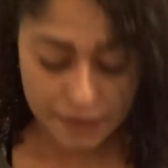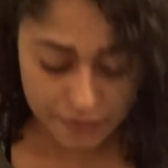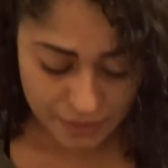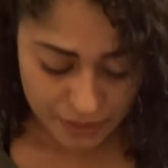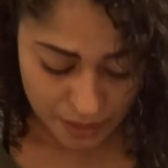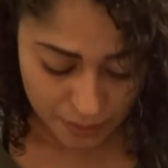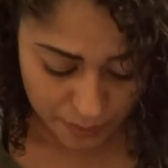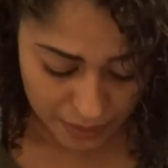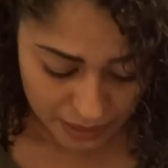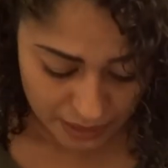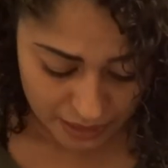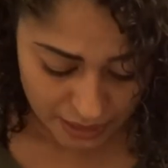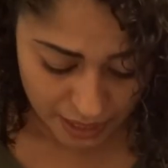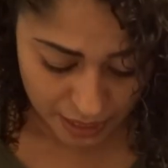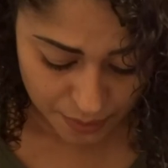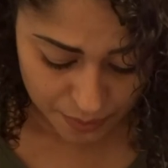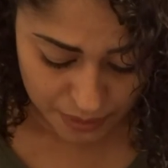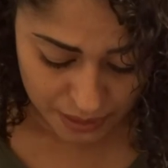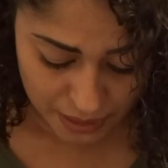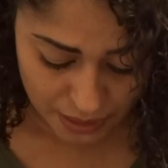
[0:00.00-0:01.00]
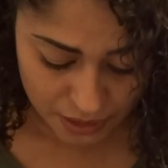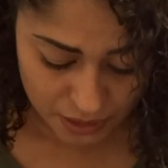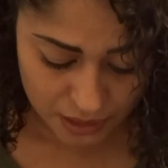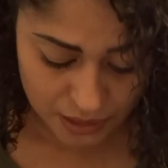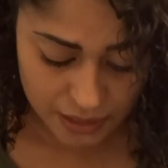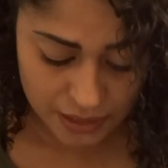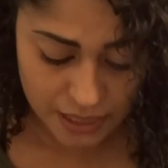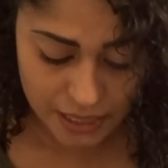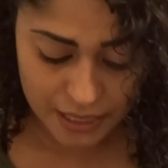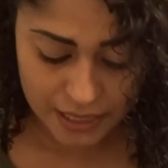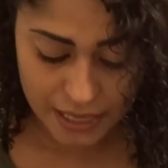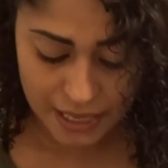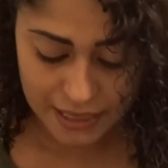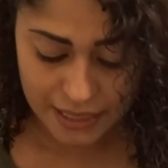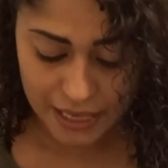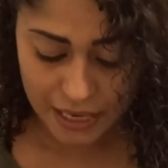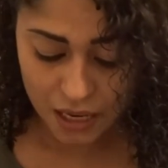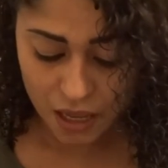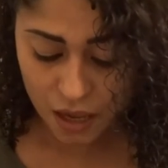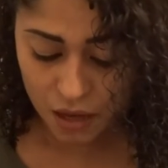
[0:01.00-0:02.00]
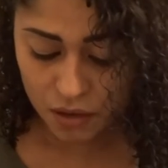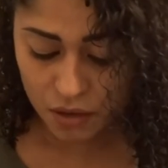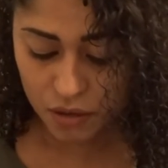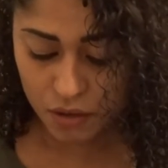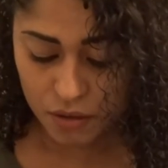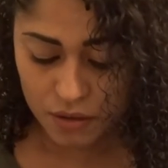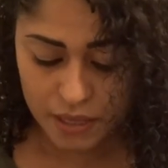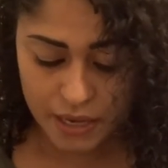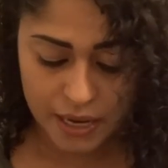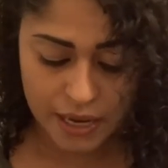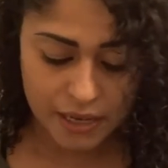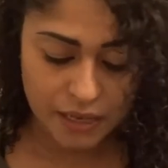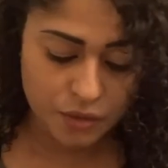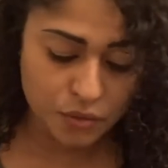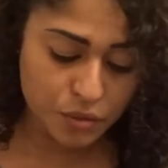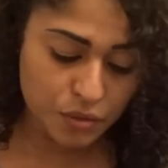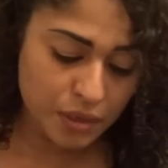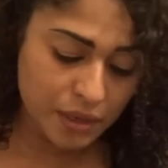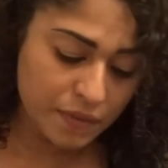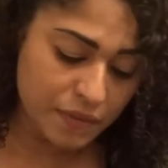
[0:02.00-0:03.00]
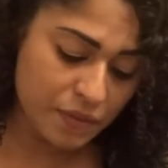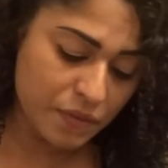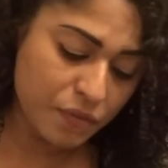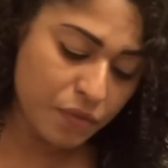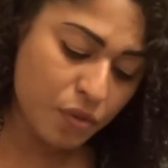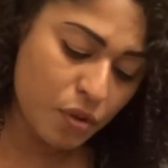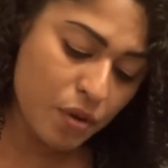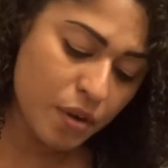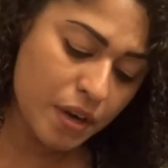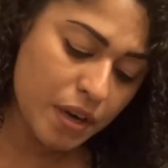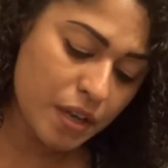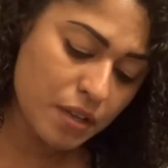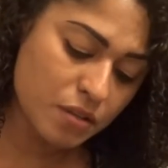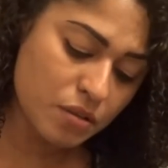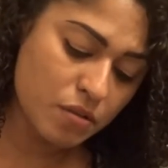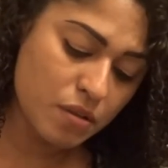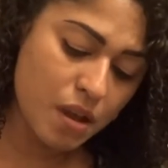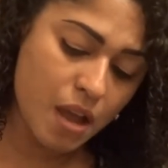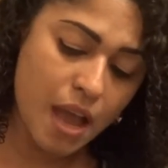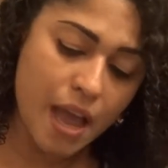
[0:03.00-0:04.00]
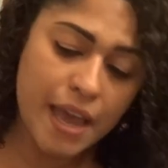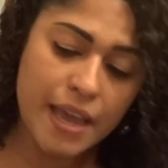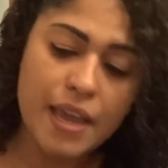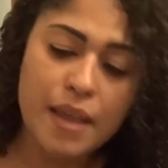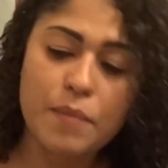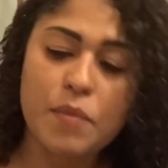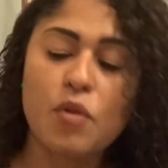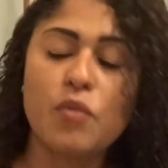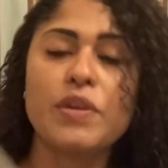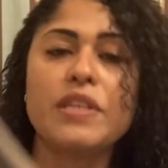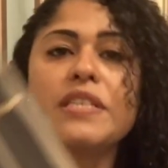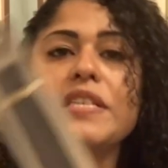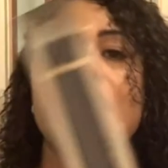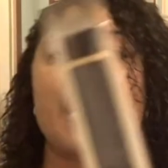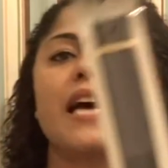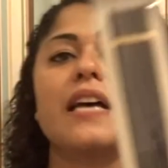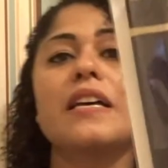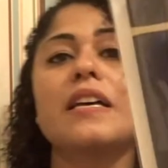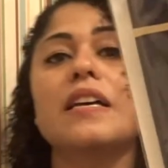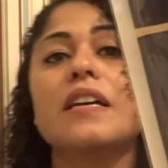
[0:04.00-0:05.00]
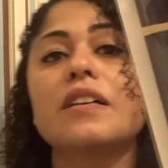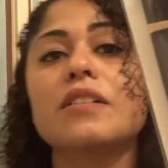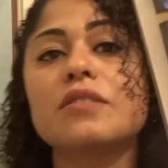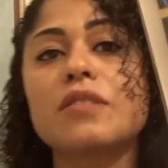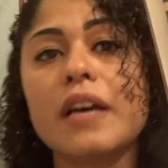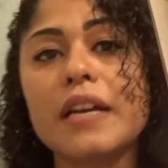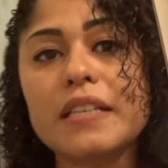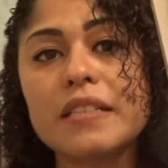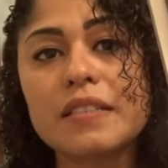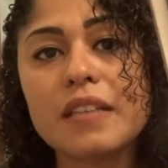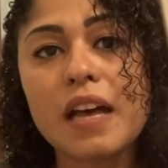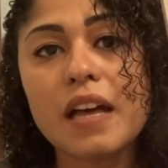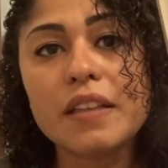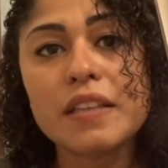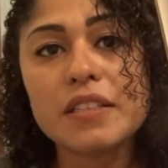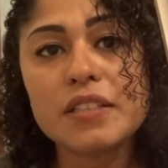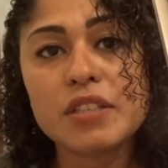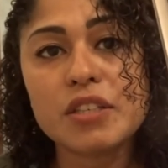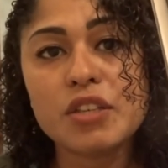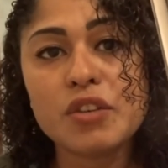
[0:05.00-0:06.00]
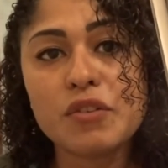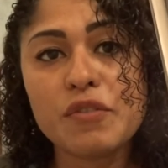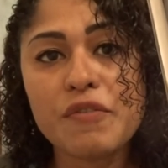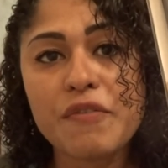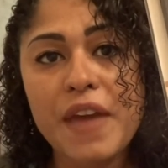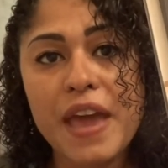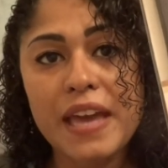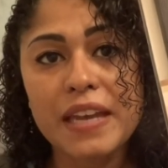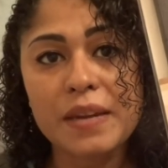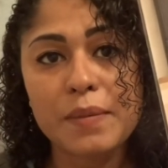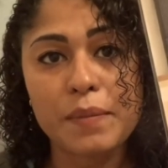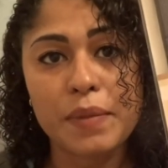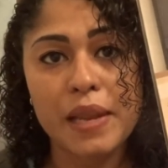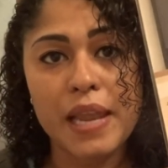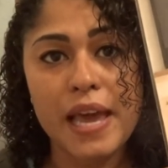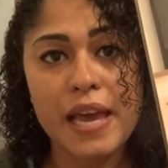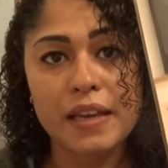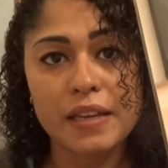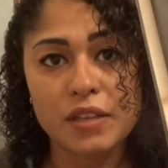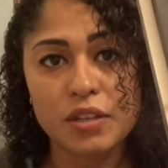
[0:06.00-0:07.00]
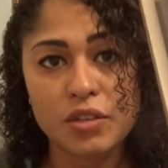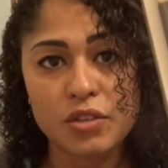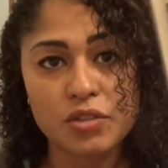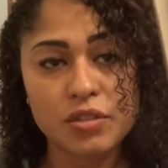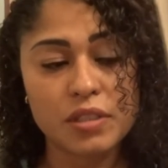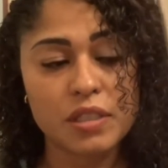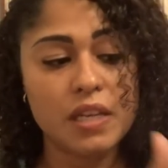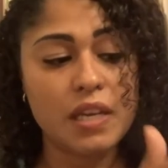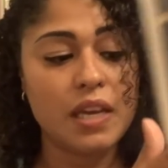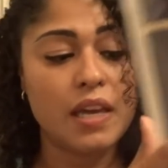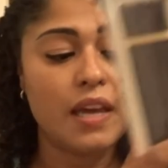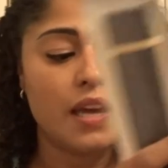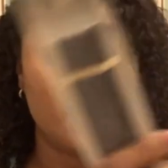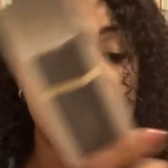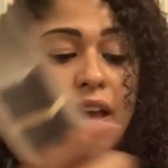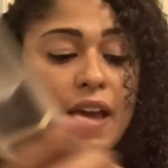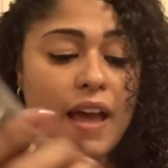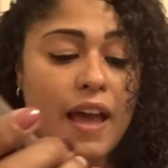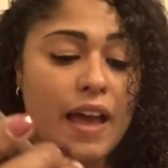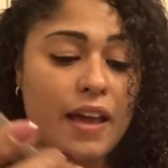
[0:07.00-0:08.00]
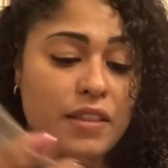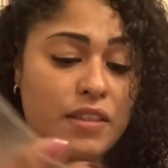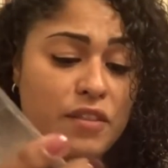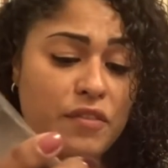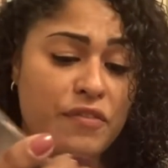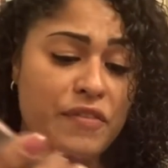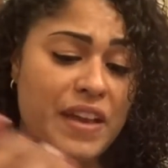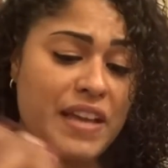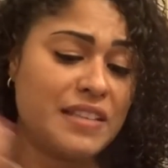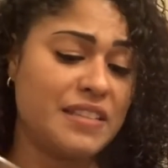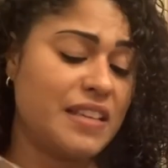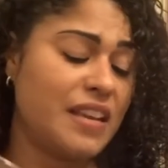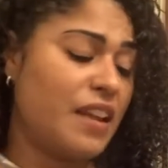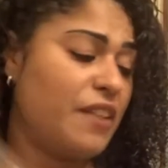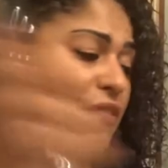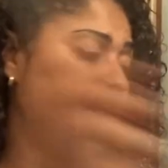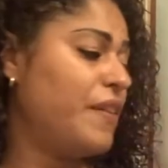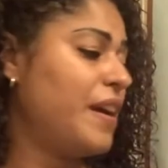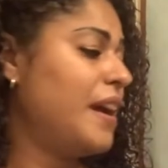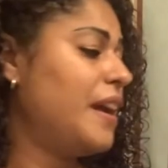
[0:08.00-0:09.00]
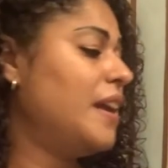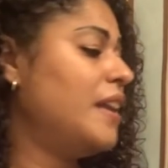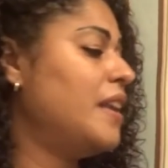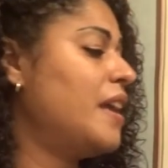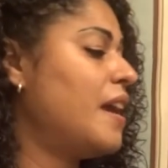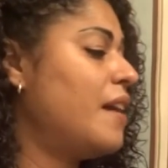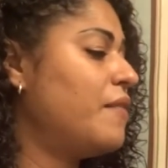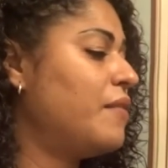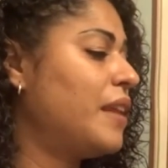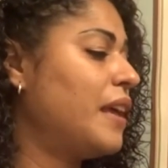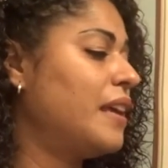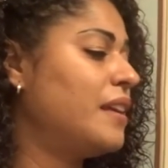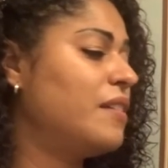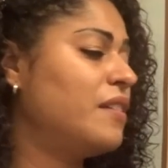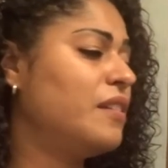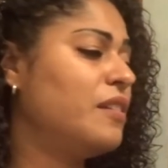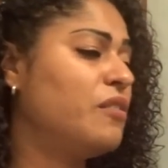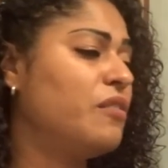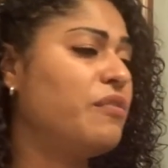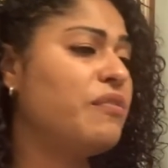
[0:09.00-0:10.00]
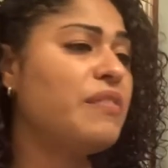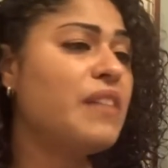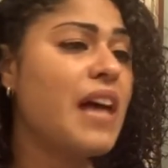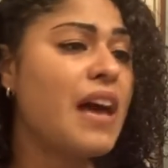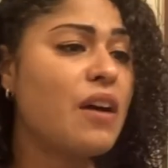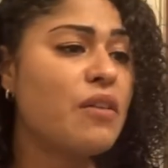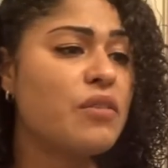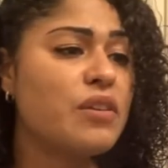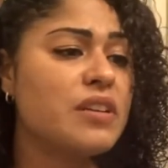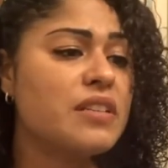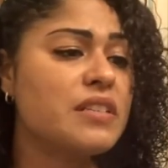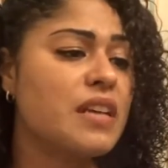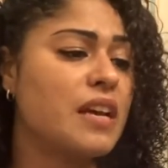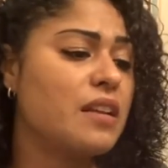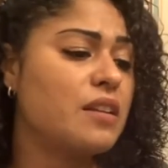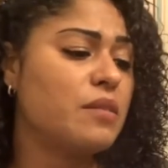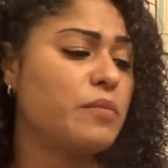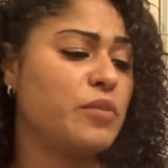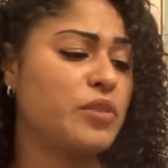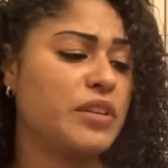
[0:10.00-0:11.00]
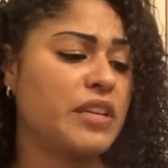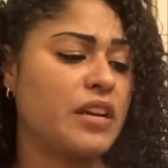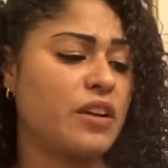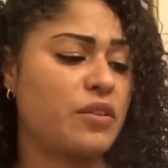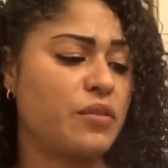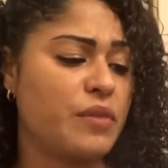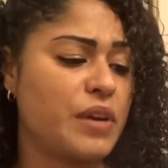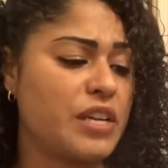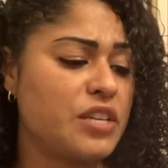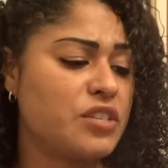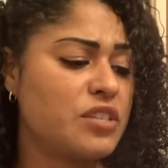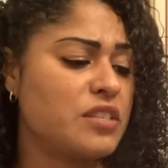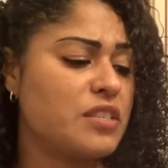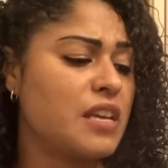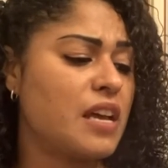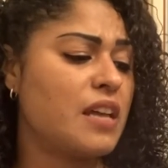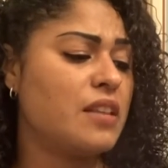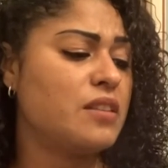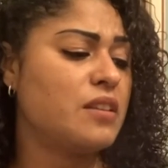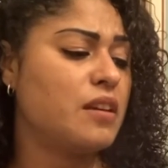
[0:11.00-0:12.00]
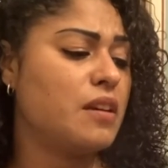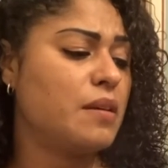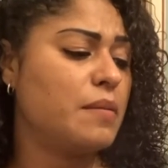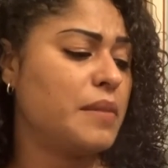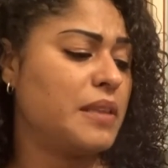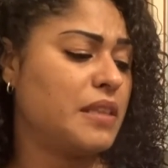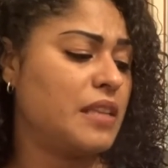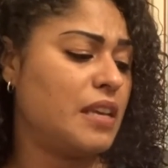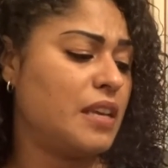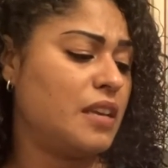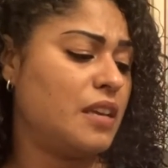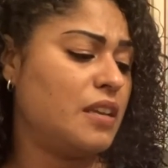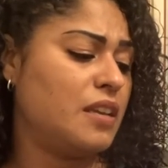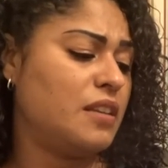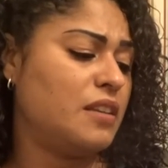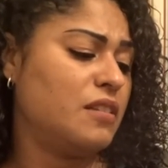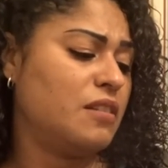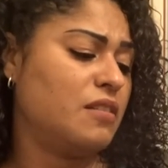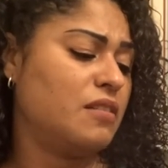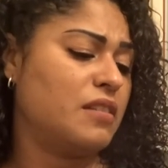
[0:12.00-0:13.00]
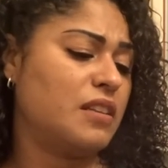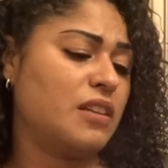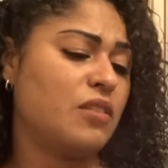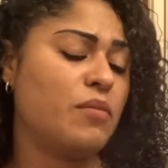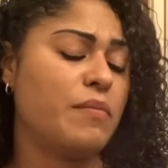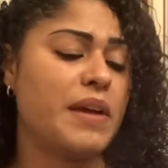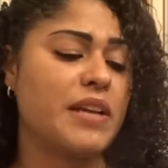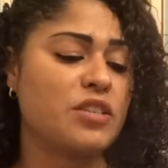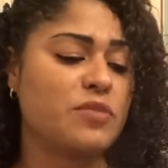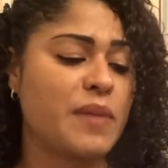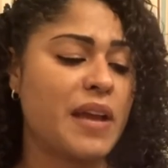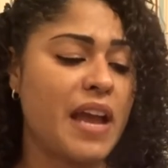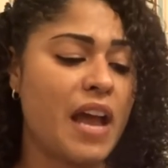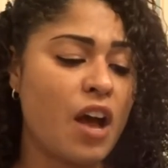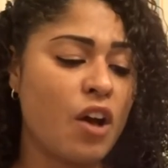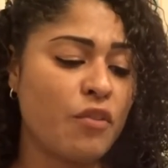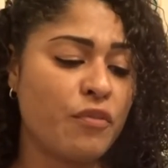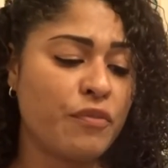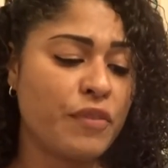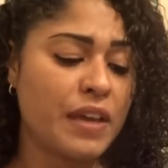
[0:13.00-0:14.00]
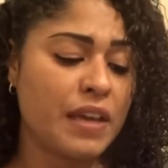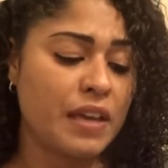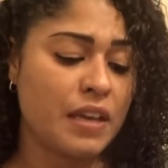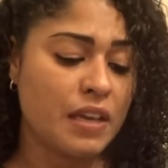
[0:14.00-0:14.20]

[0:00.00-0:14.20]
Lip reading: said many times, and I just said not that long ago, that I do live in Florida, so I am always hot. So I saw this cute fan in black. Usually the fans that I find have like little flowers on them or decorations on them, and they, you know, they don't match my outfit.